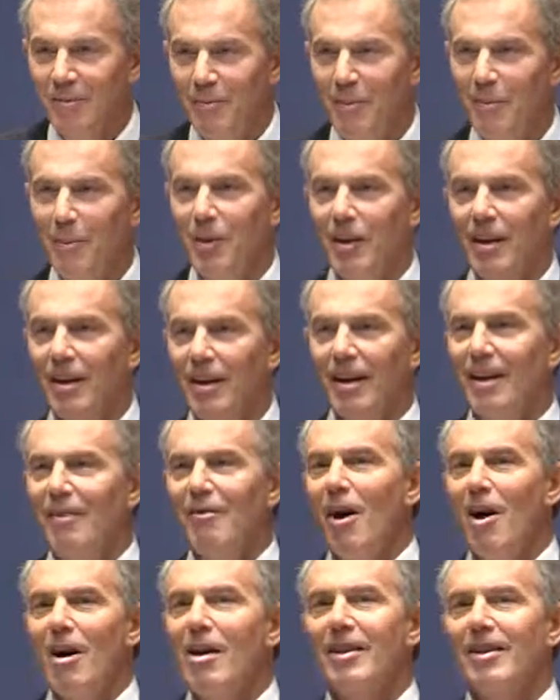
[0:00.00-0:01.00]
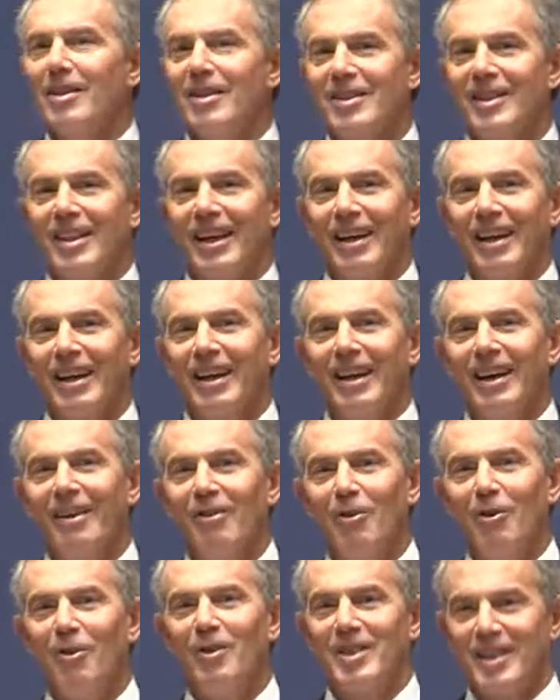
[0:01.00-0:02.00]
People had never heard of this thing. They kind
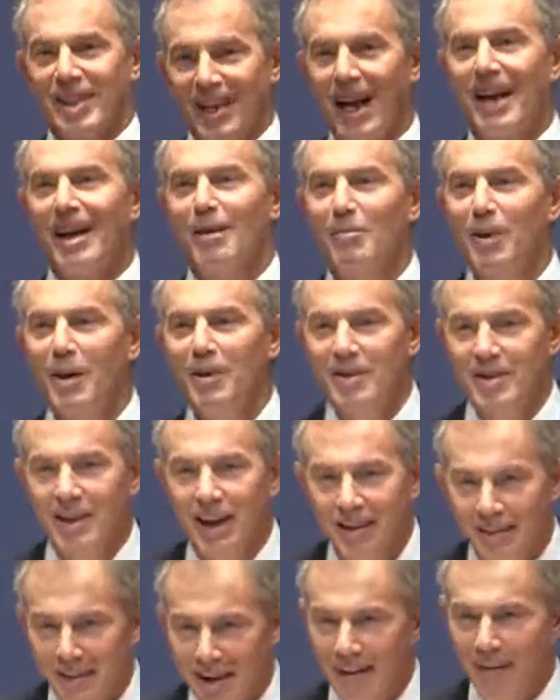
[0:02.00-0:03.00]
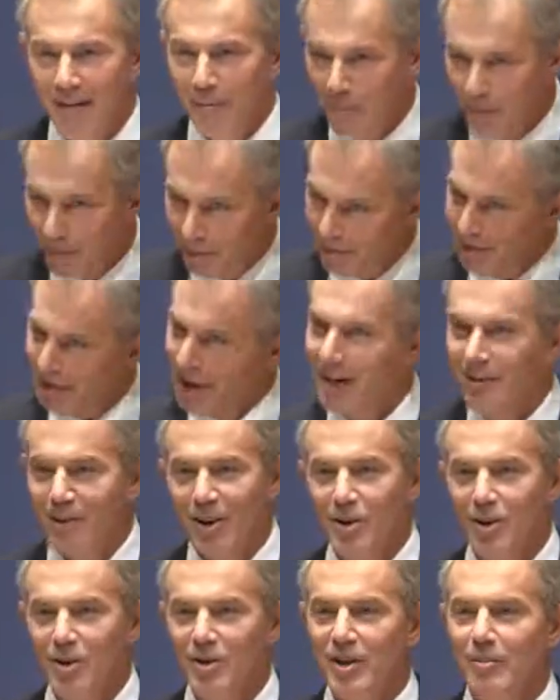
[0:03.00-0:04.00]
of thought there's a gang of brothers out there and they were
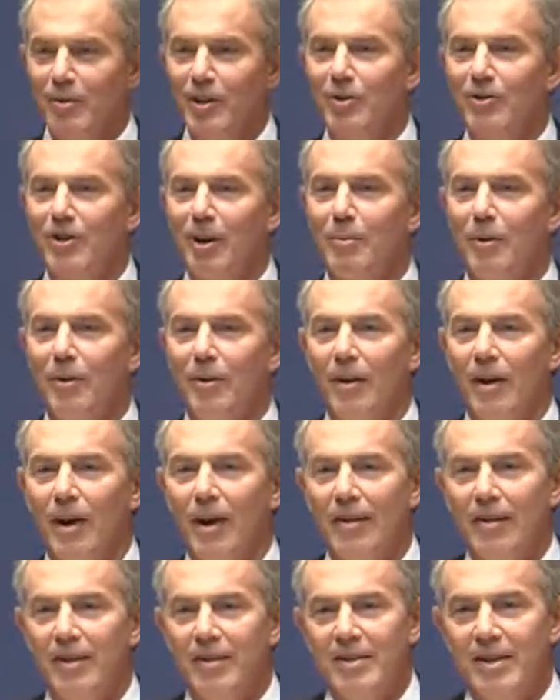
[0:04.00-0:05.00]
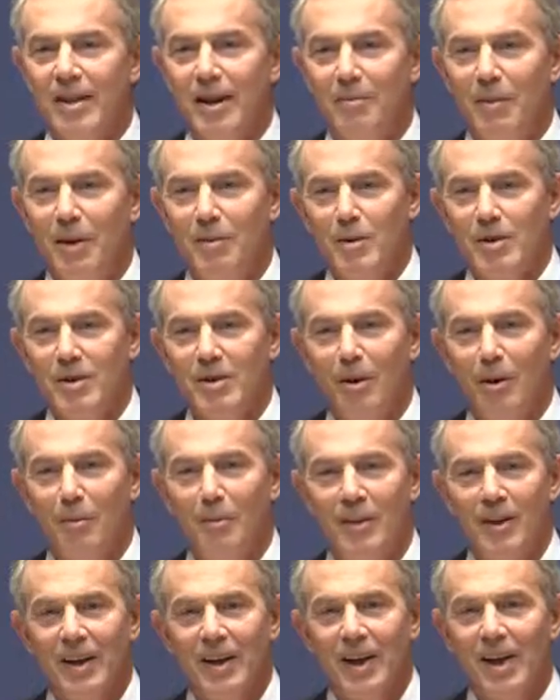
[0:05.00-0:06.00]
causing real trouble, and it's time they were
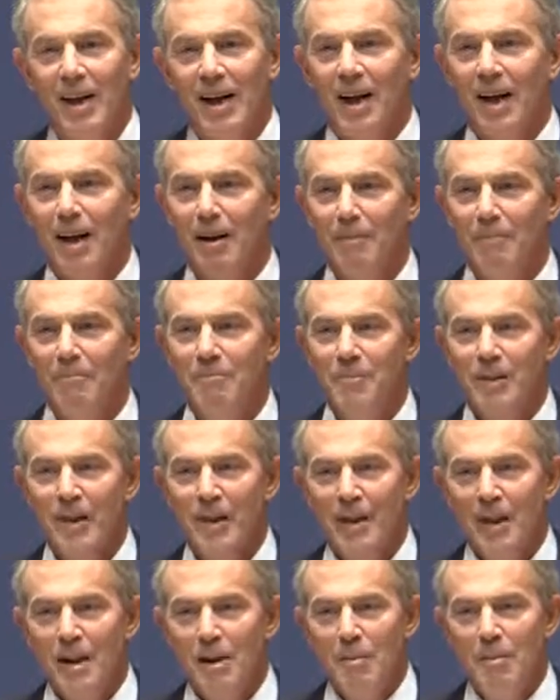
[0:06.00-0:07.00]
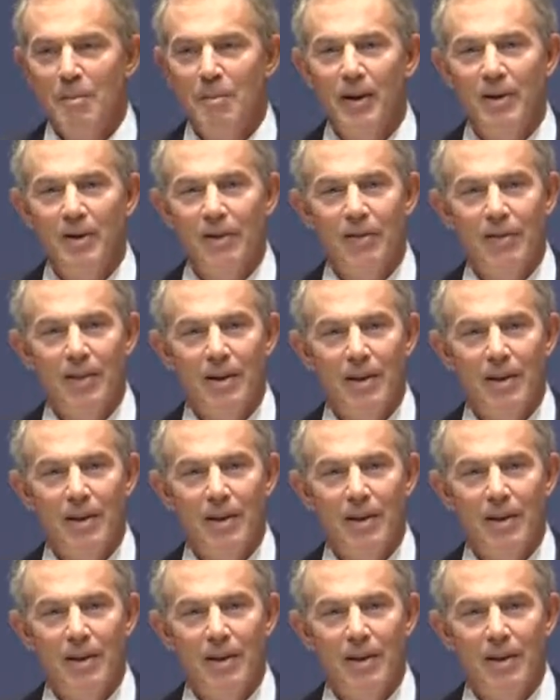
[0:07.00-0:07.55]
stopped. But